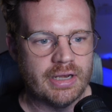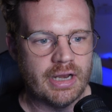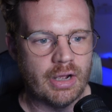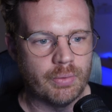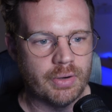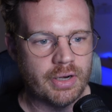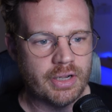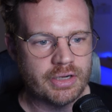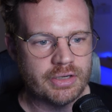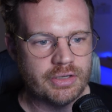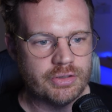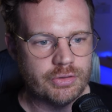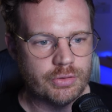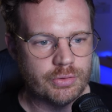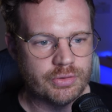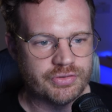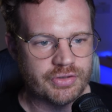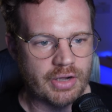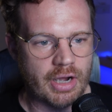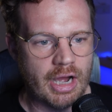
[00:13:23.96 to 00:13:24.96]
Now, what I'm going to do
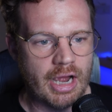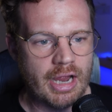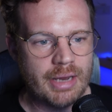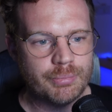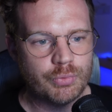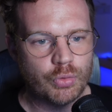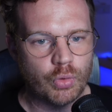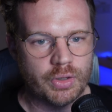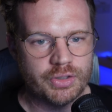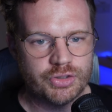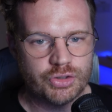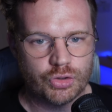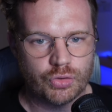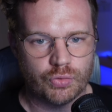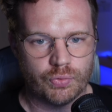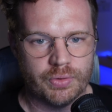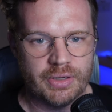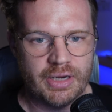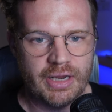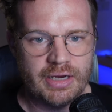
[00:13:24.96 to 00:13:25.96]
is I'm going to
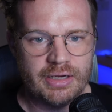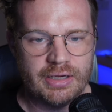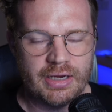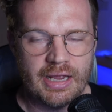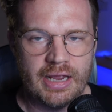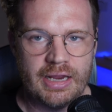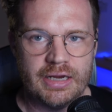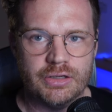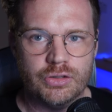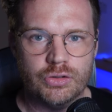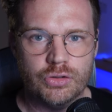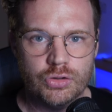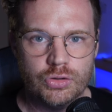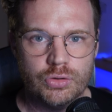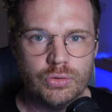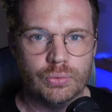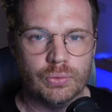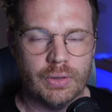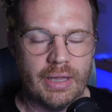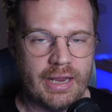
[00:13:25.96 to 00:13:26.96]
create a
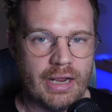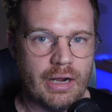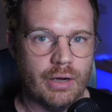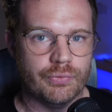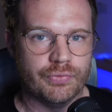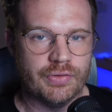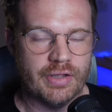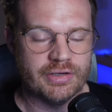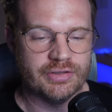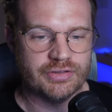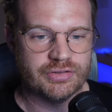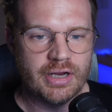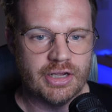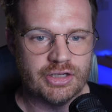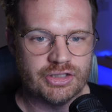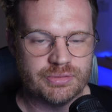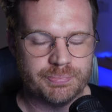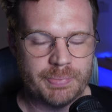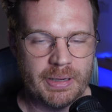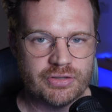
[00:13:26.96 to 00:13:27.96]
new layout that is
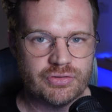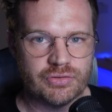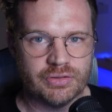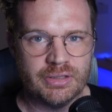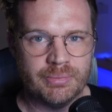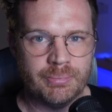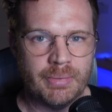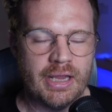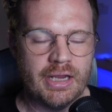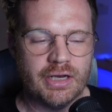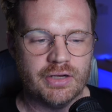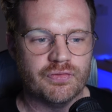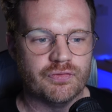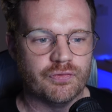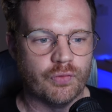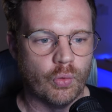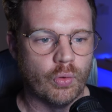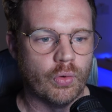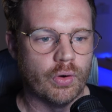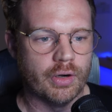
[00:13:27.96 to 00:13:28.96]
especially made
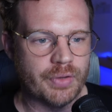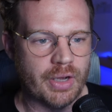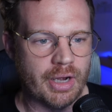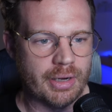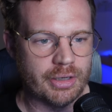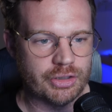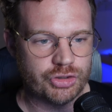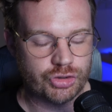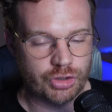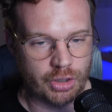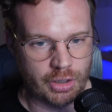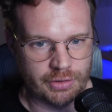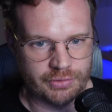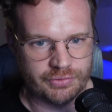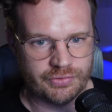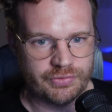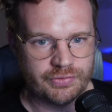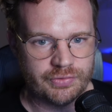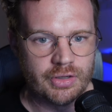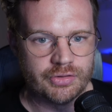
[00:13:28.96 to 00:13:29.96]
for
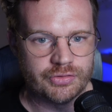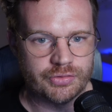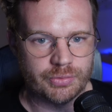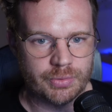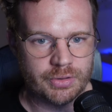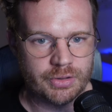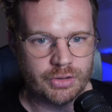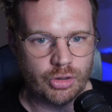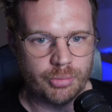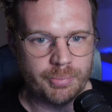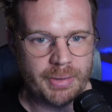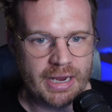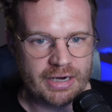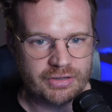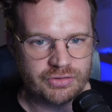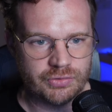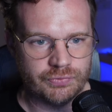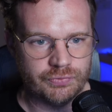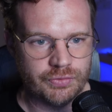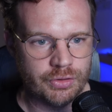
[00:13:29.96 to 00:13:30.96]
charts. So we're going to go back
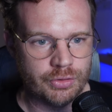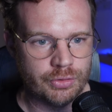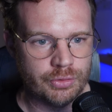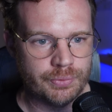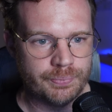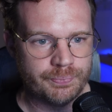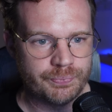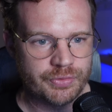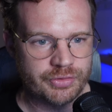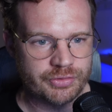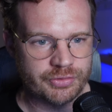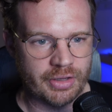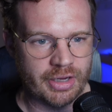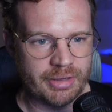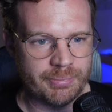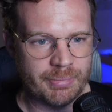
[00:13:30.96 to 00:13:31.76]
to View, Slide